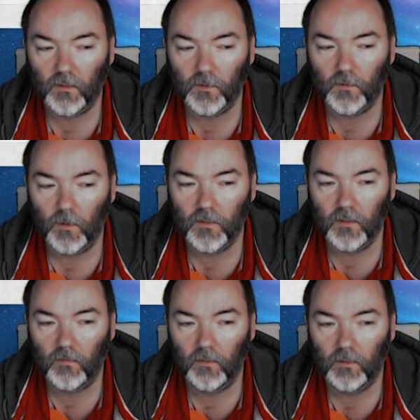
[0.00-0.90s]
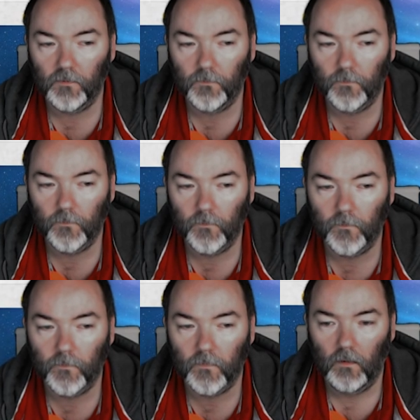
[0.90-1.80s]
which is what I generally do.
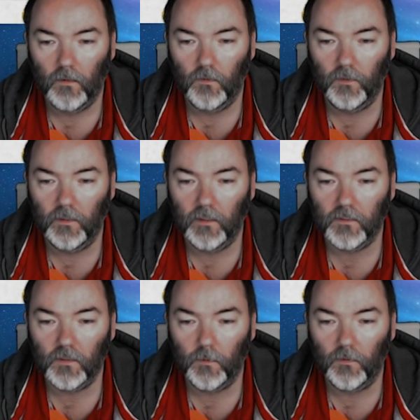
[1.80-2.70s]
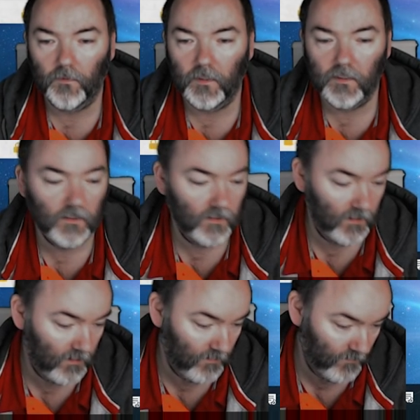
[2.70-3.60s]
And on your desktop, you have
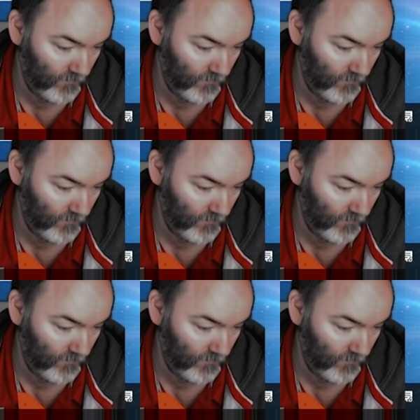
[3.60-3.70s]
VTC,